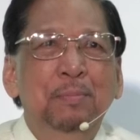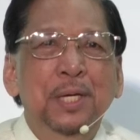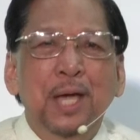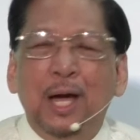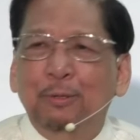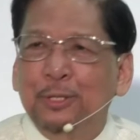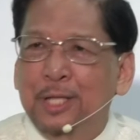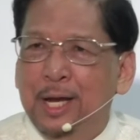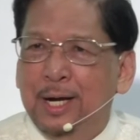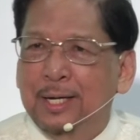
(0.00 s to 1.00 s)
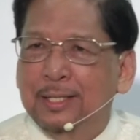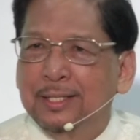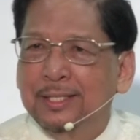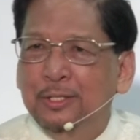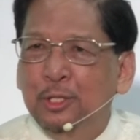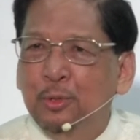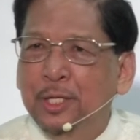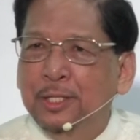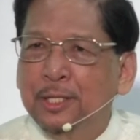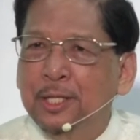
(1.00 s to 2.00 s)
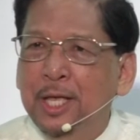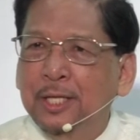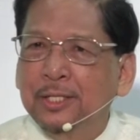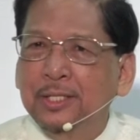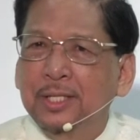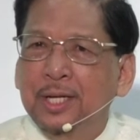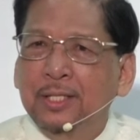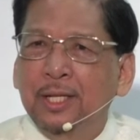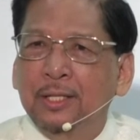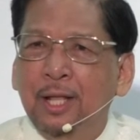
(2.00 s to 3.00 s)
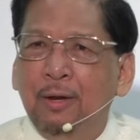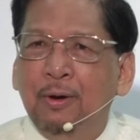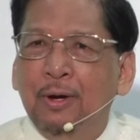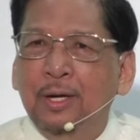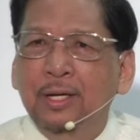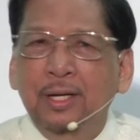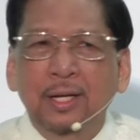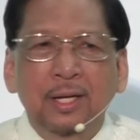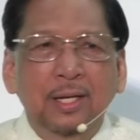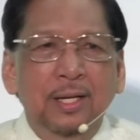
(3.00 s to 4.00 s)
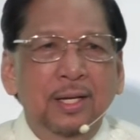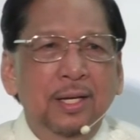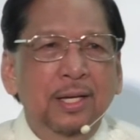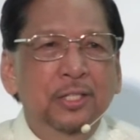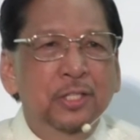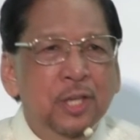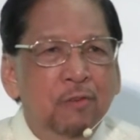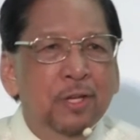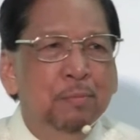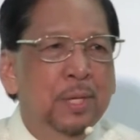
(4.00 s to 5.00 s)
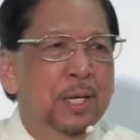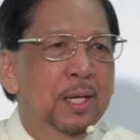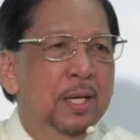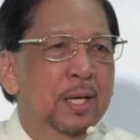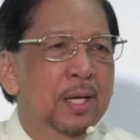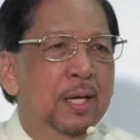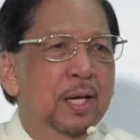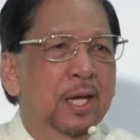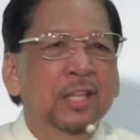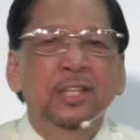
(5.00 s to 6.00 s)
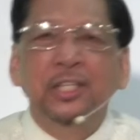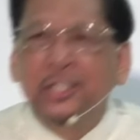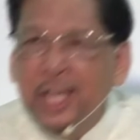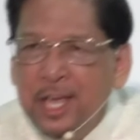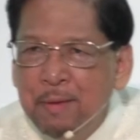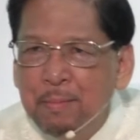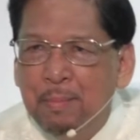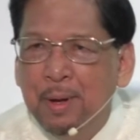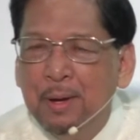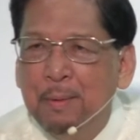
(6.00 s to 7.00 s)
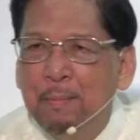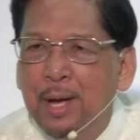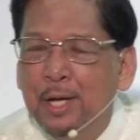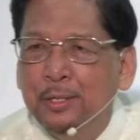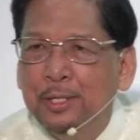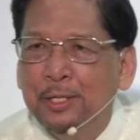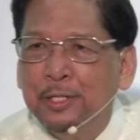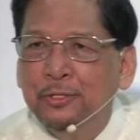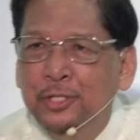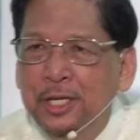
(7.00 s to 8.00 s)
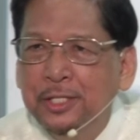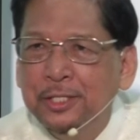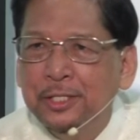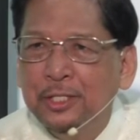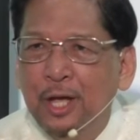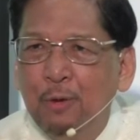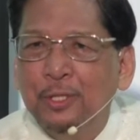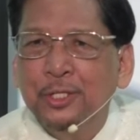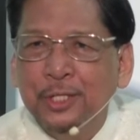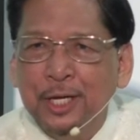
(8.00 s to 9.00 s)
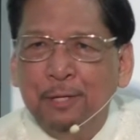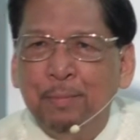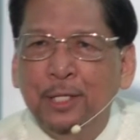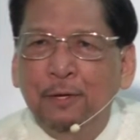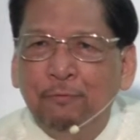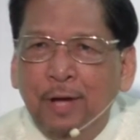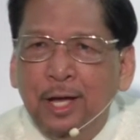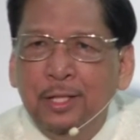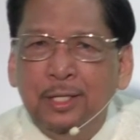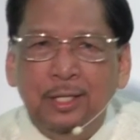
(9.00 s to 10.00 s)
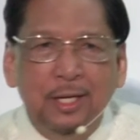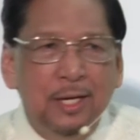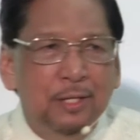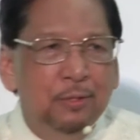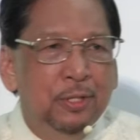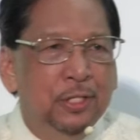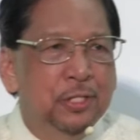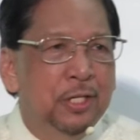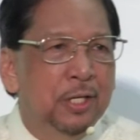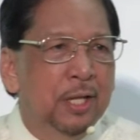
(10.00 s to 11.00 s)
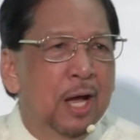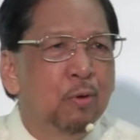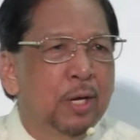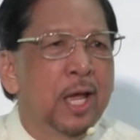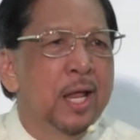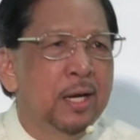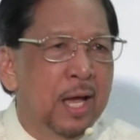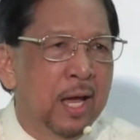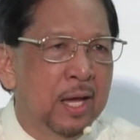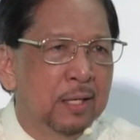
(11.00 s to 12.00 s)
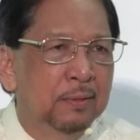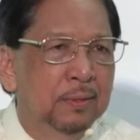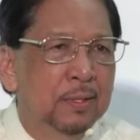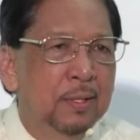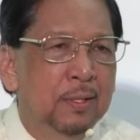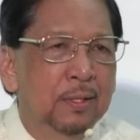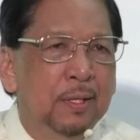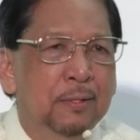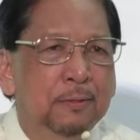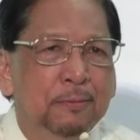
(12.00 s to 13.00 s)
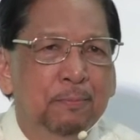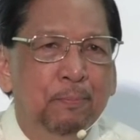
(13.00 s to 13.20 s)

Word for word: be out there doing the things that the Lord is given me in the same manner that Jesus was sent by the Father to this earth. How can I? No?